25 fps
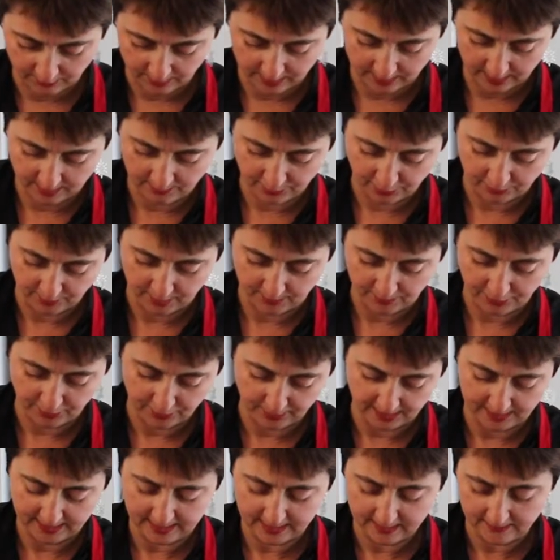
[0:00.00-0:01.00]
ready to put my
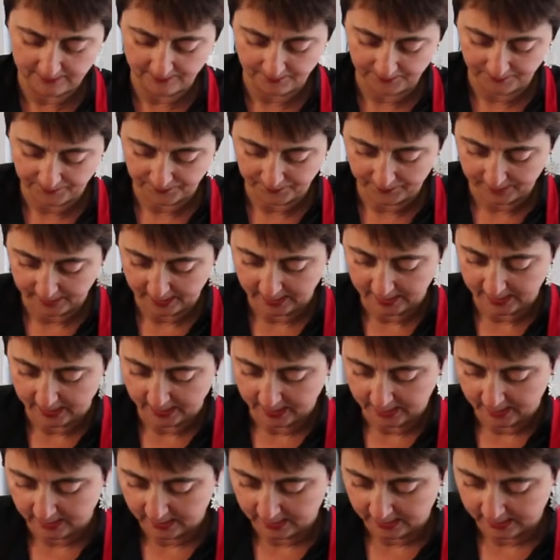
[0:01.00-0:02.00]
pudding in.
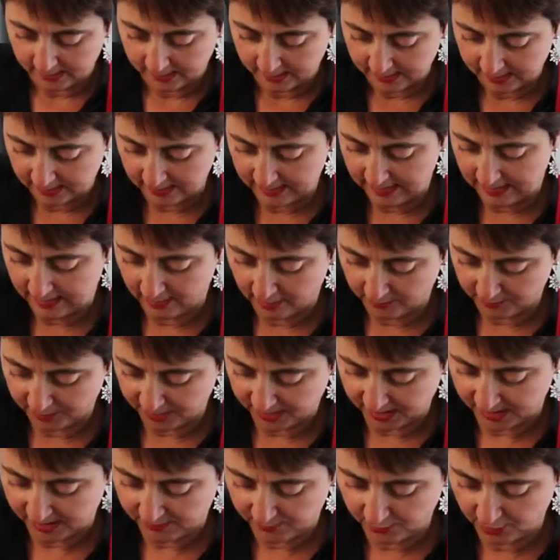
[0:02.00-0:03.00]
So now I'm
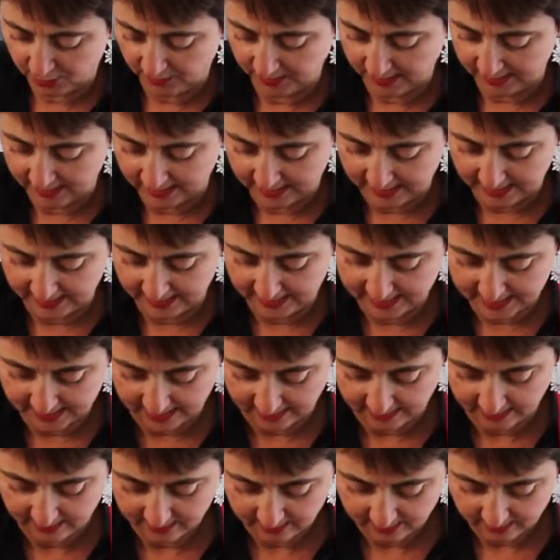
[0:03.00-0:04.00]
just smoothing it in
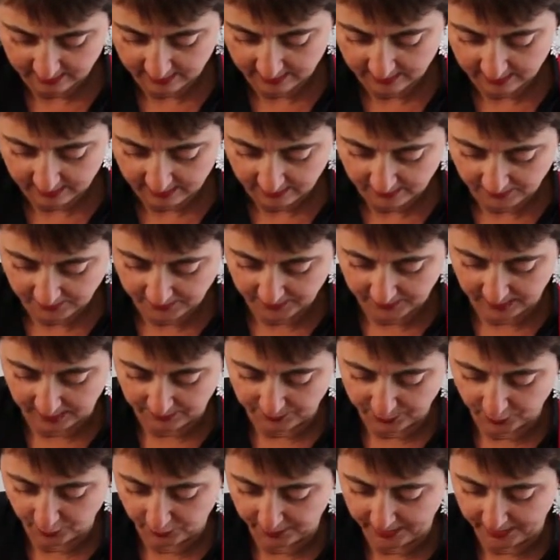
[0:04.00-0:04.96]
to fill up all